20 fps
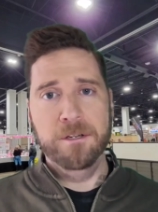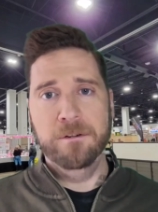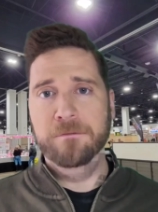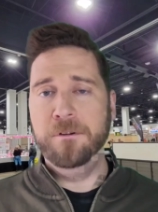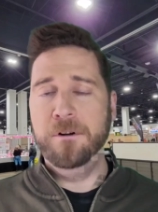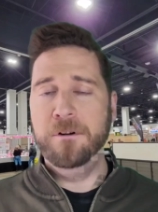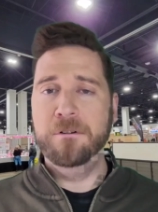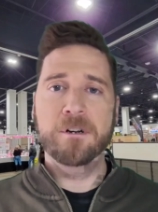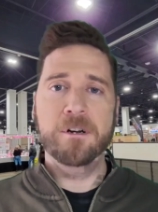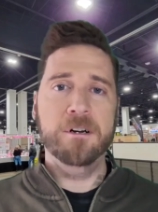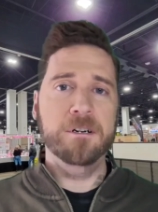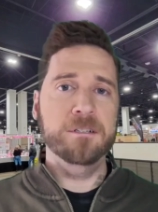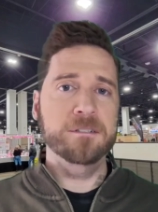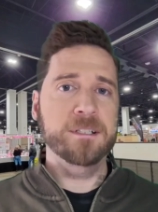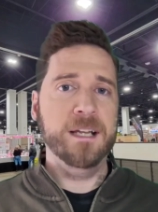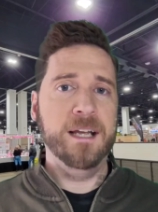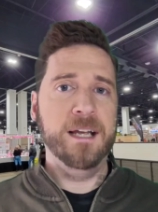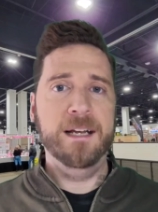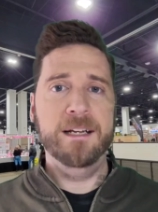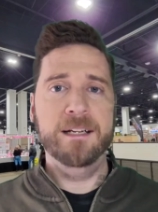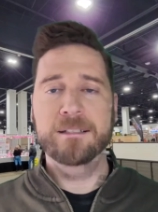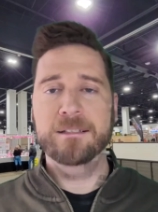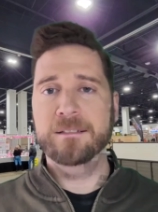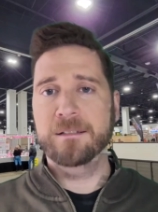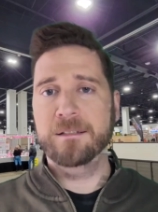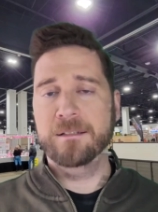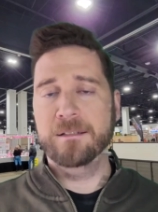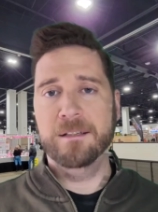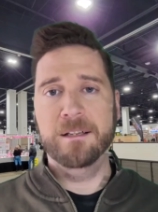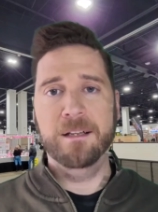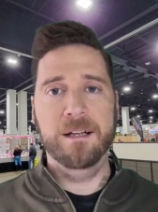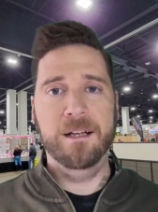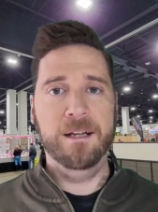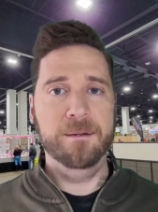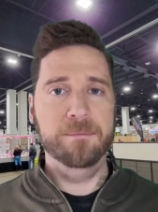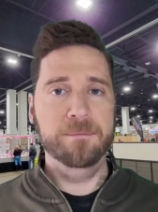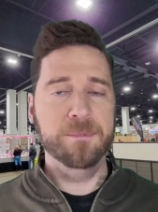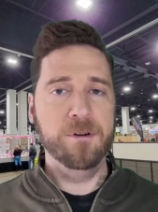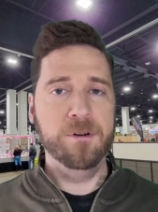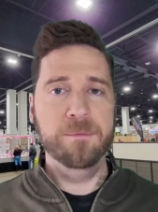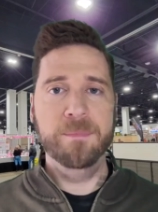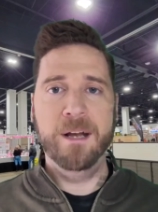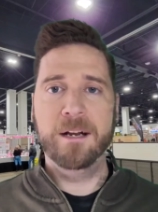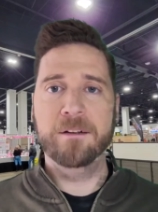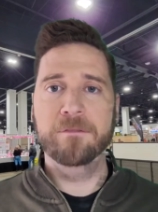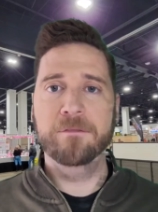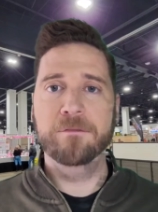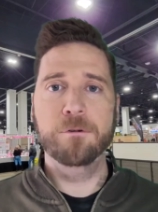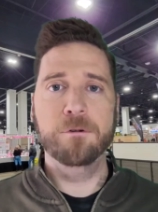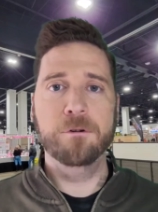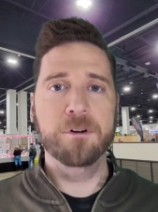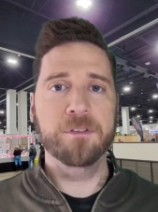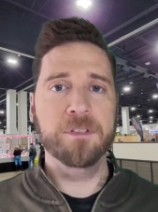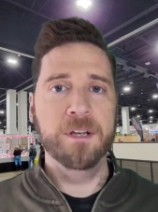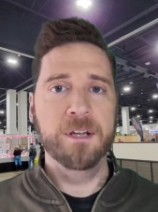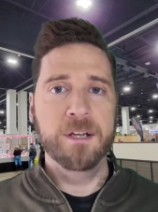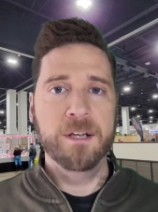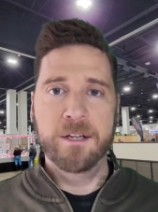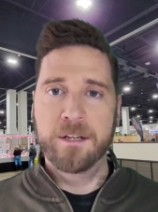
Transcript: phone call tags going back and forth.